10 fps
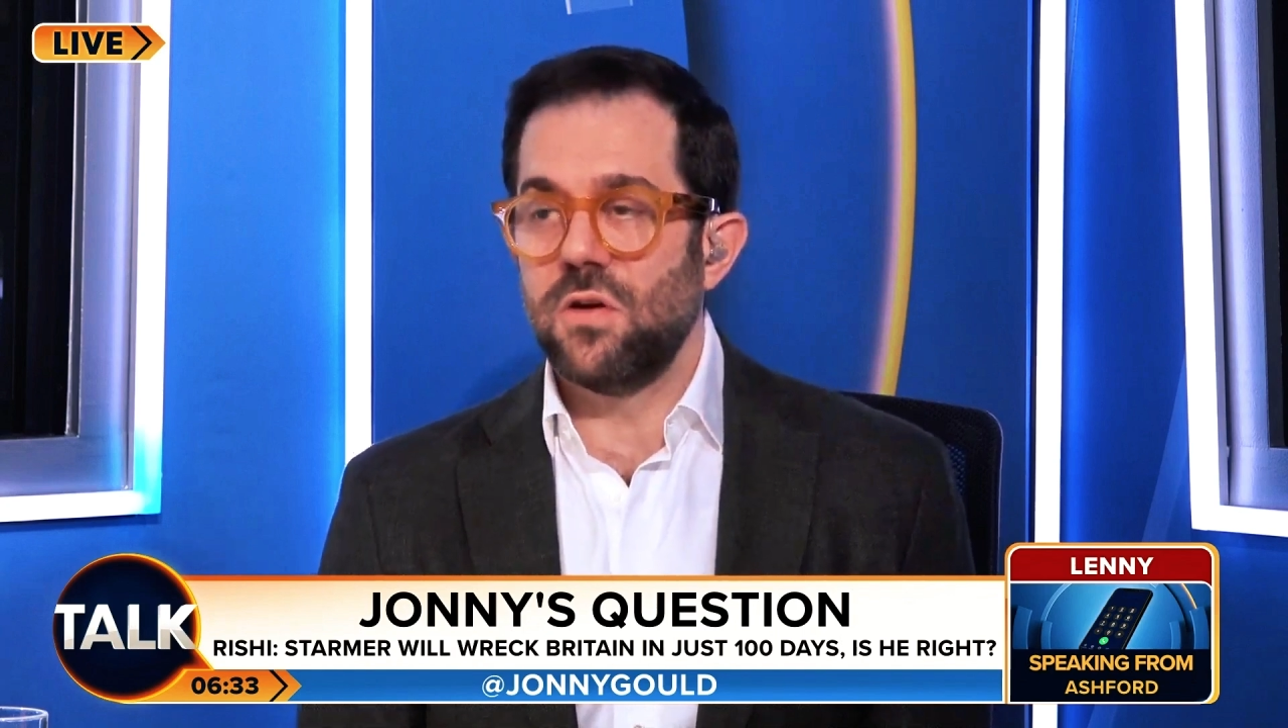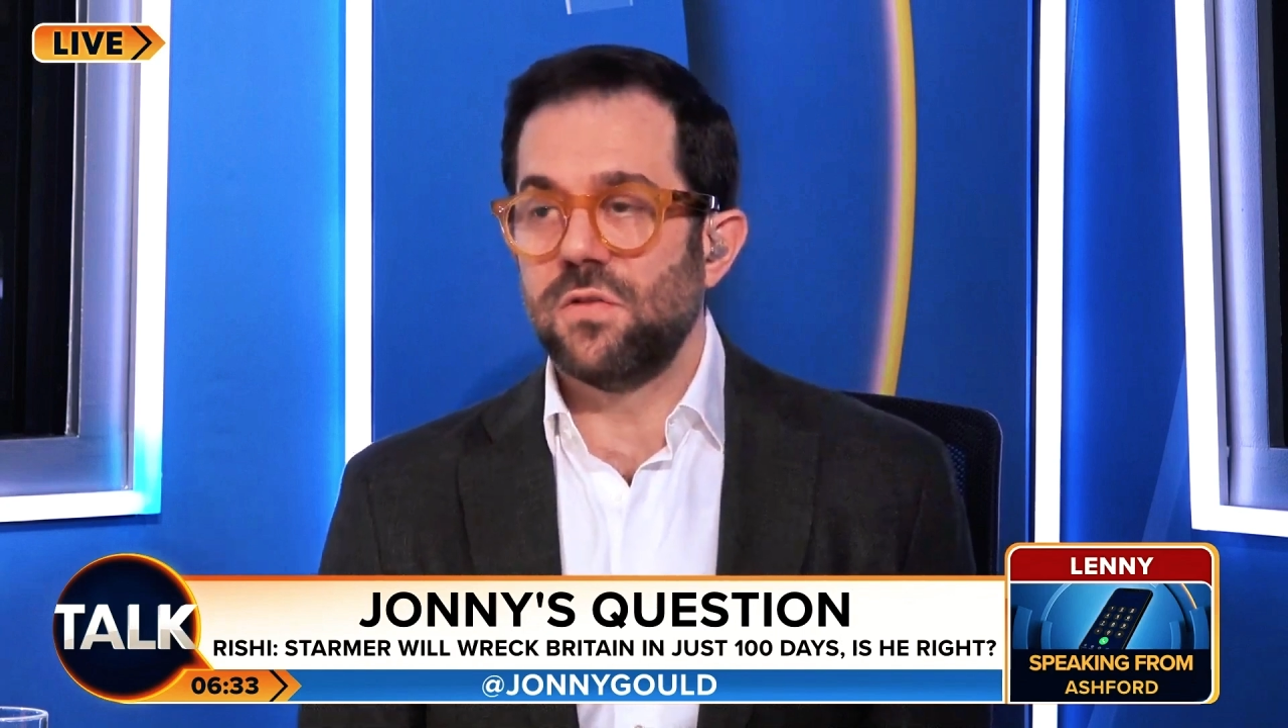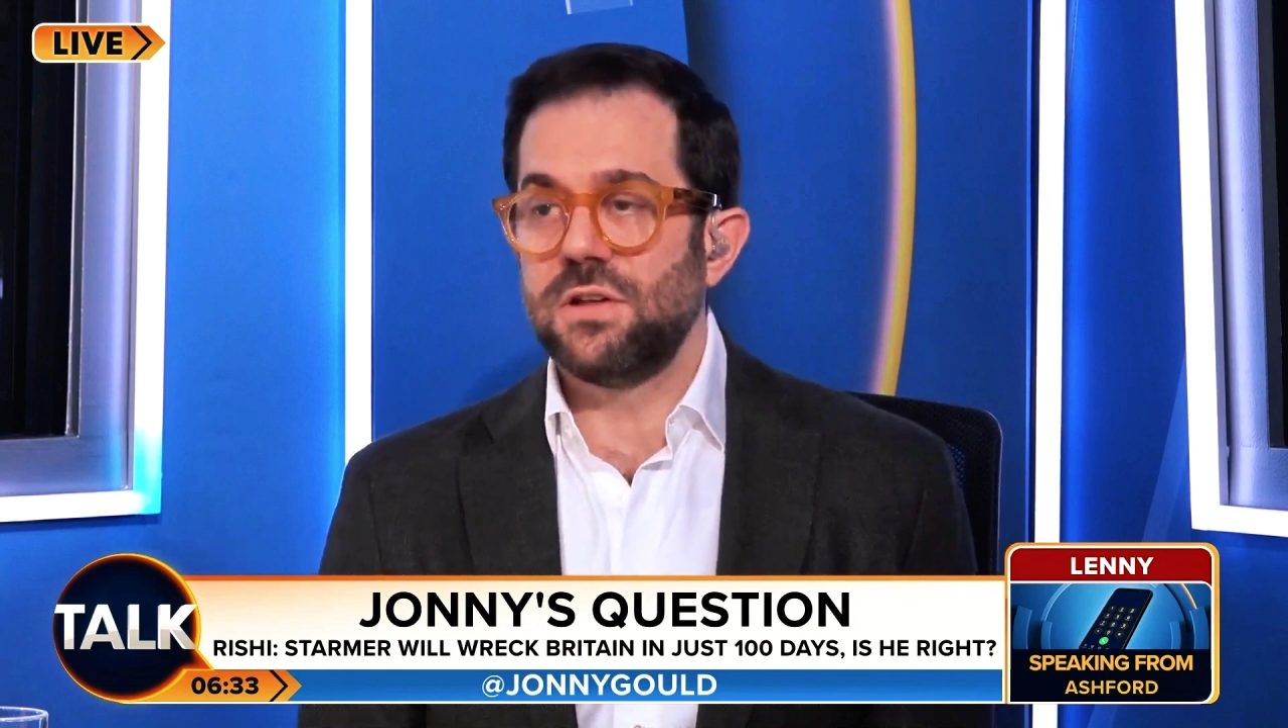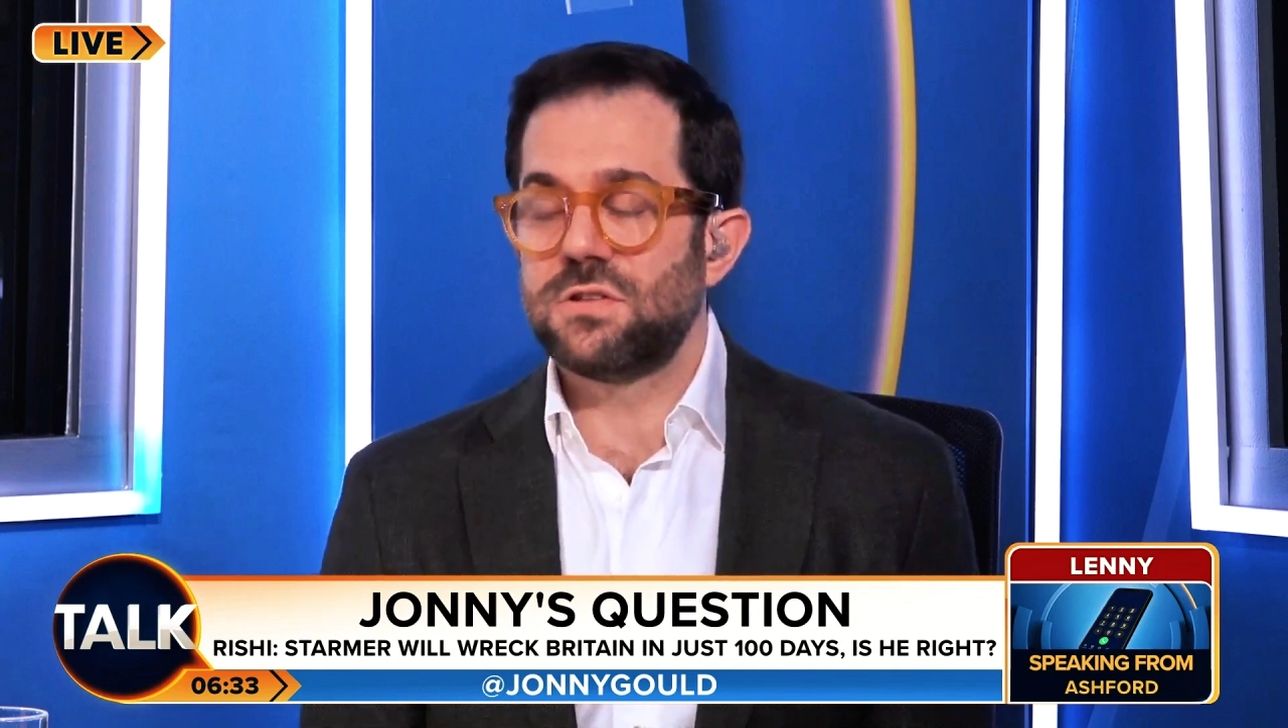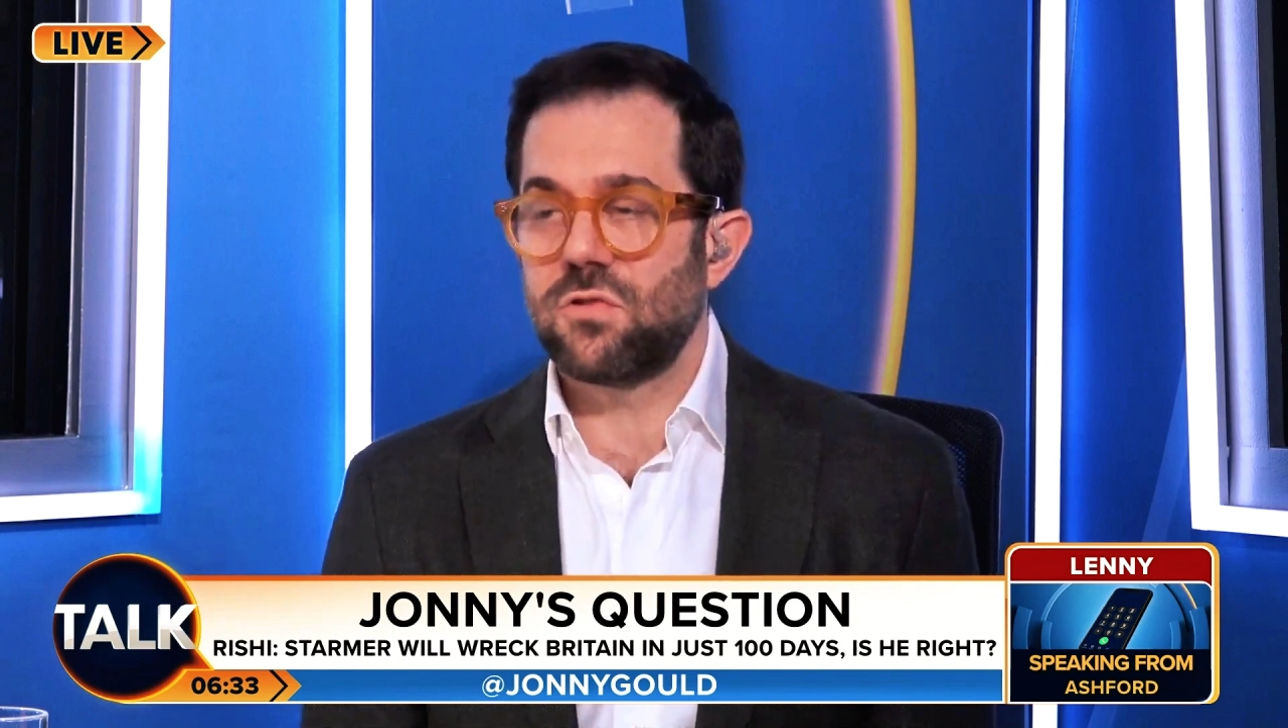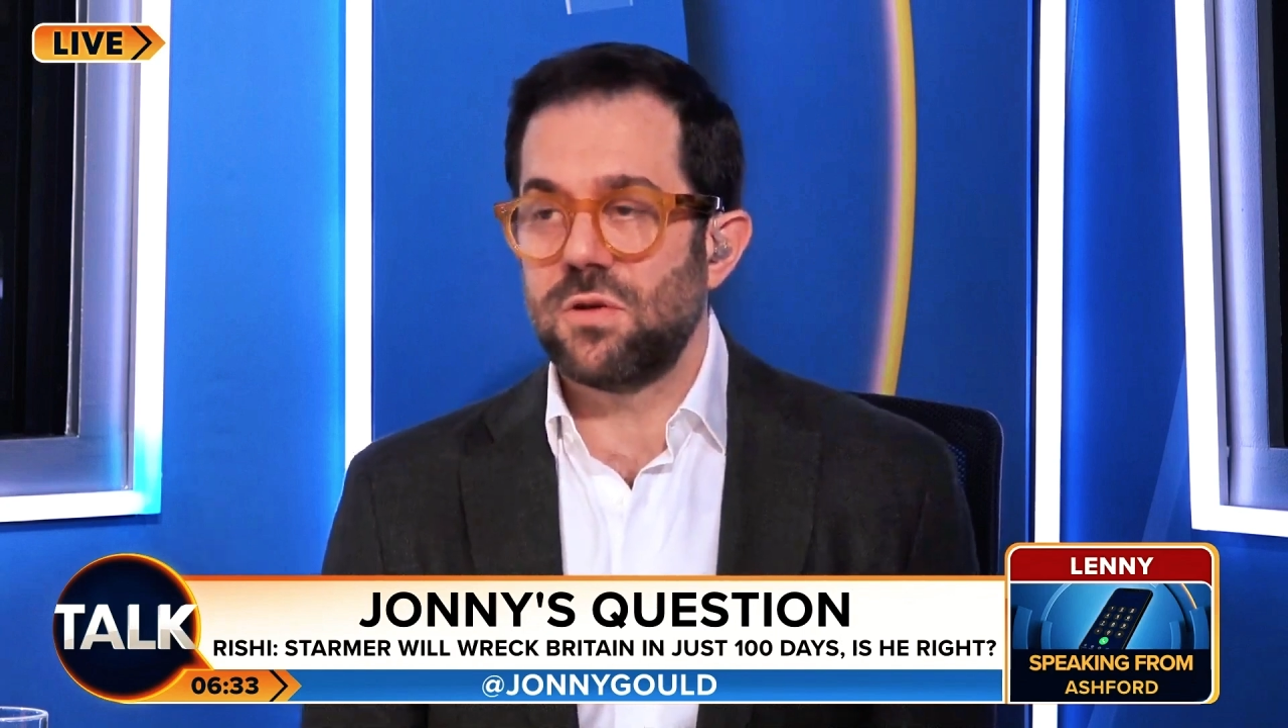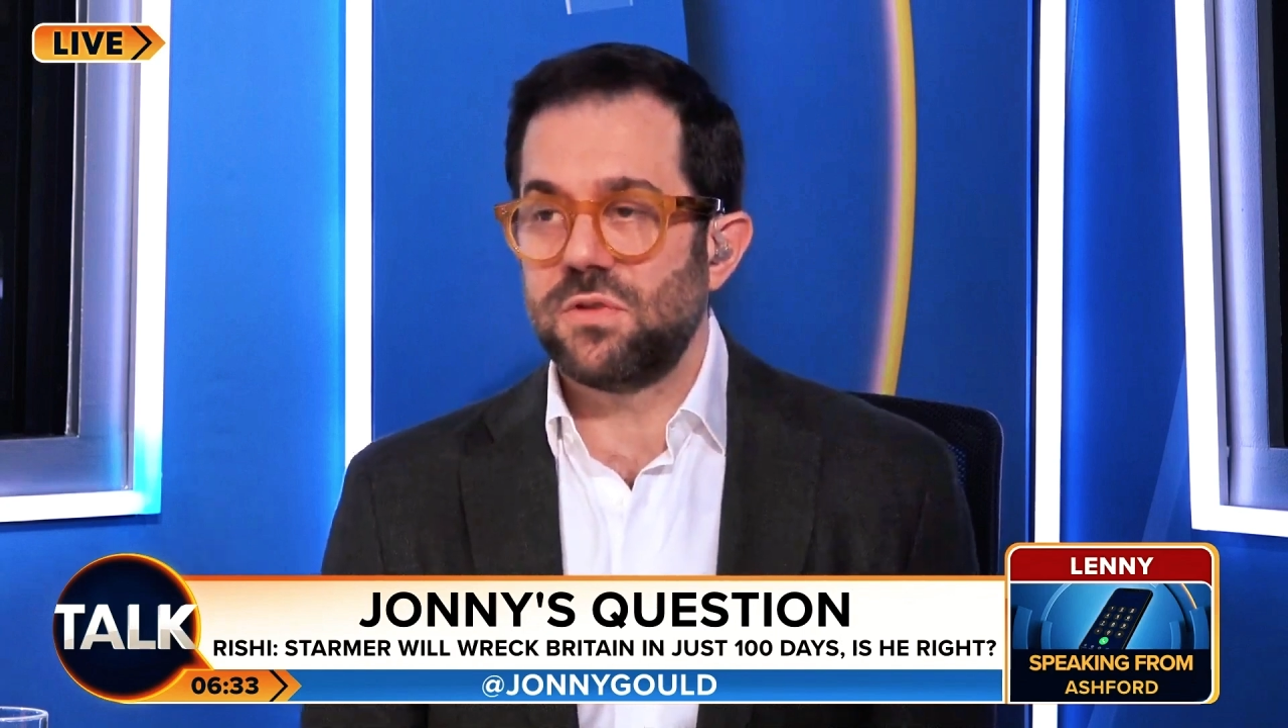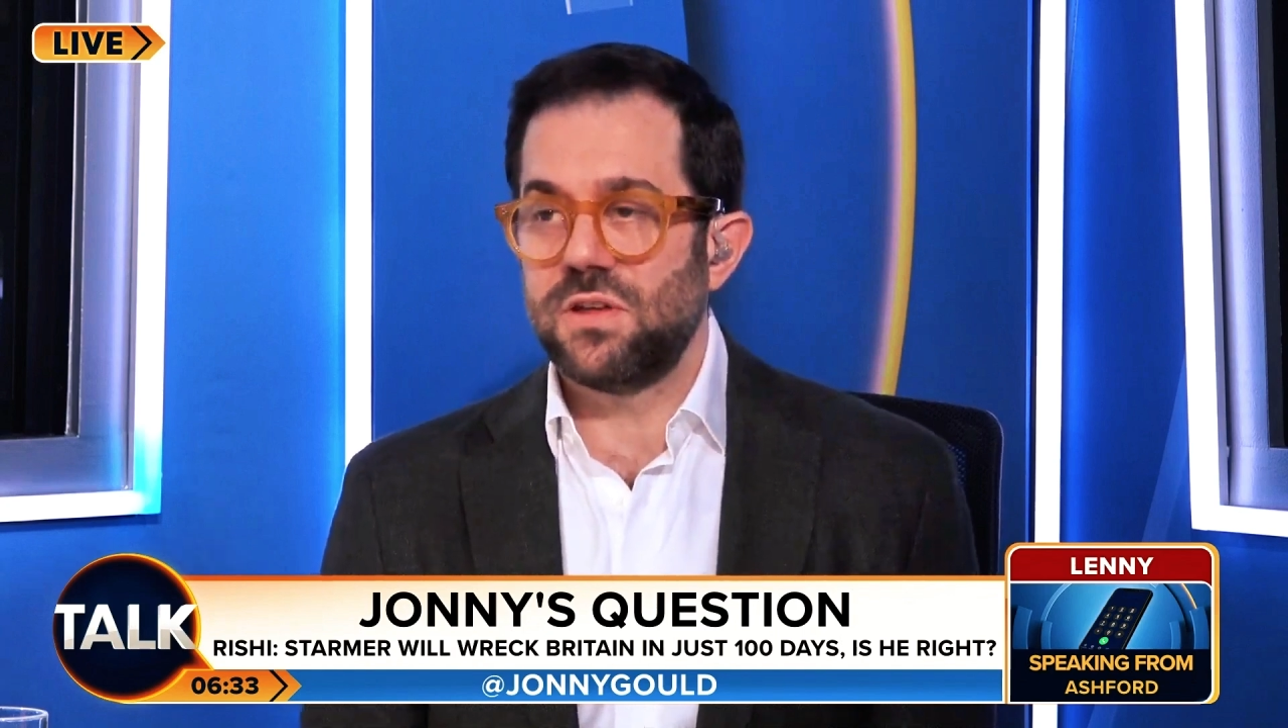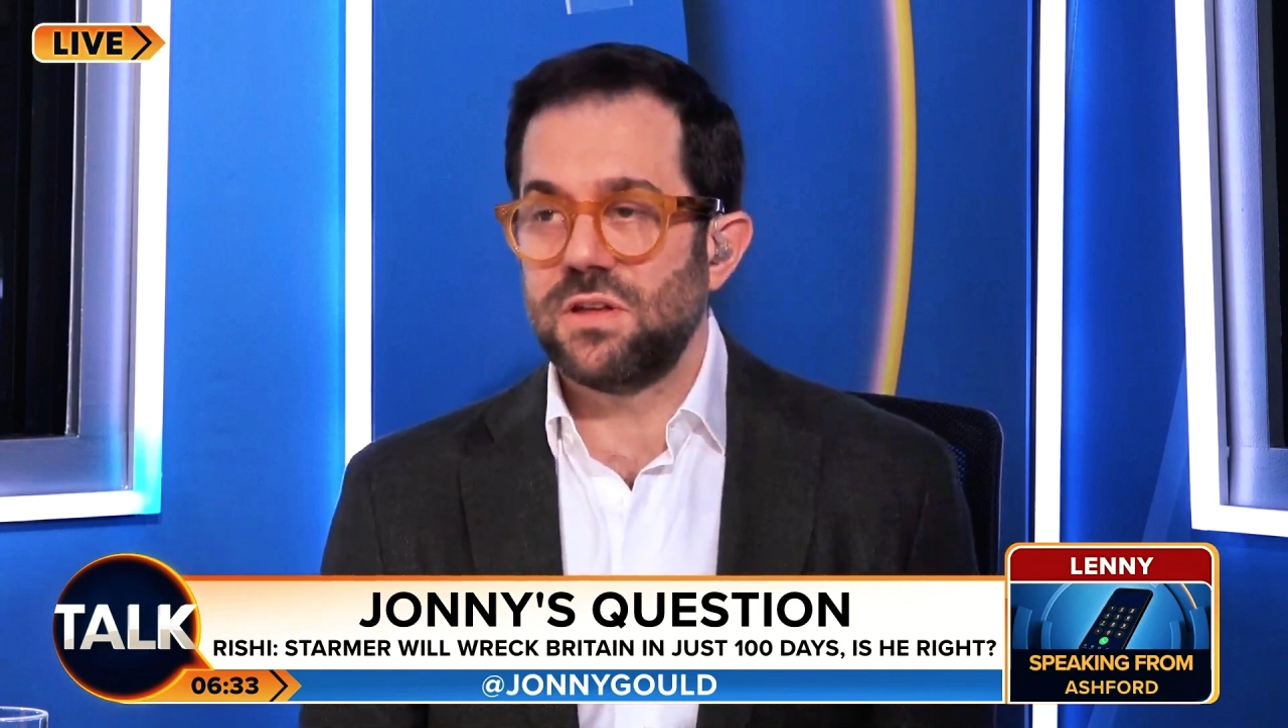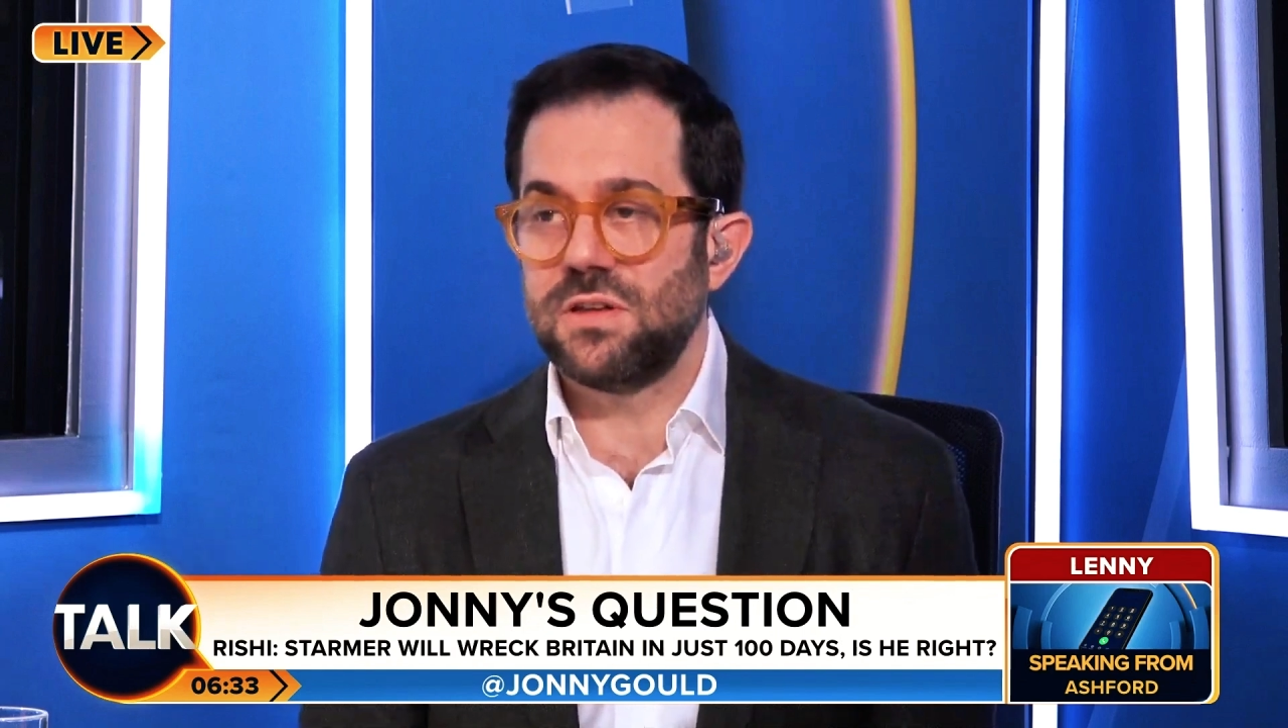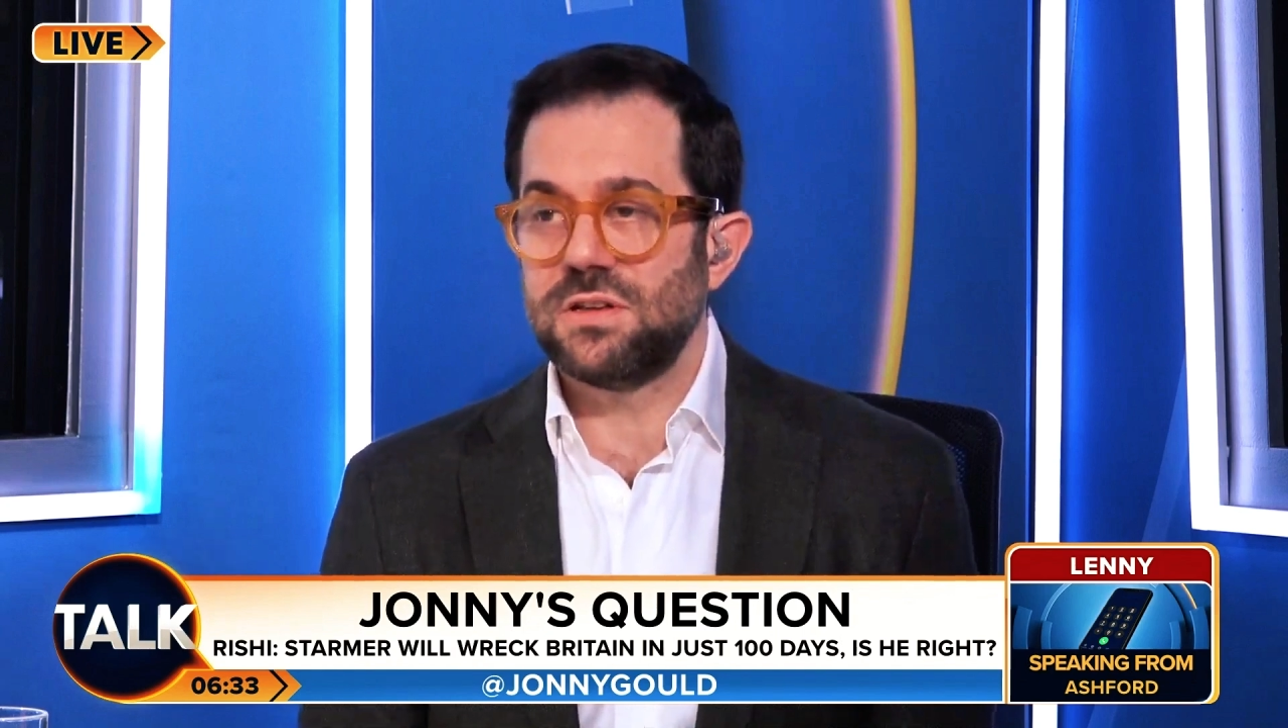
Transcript: overly scripted,